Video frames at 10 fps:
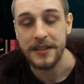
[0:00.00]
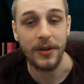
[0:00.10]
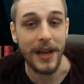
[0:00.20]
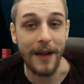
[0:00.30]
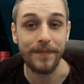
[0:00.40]
So
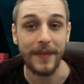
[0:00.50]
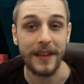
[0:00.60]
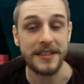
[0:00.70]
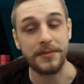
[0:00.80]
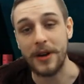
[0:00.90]
yeah,
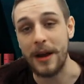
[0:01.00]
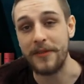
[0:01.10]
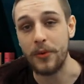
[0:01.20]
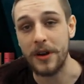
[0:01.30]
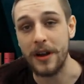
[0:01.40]
subscribe
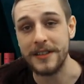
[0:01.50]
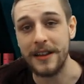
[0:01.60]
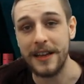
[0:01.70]
for more content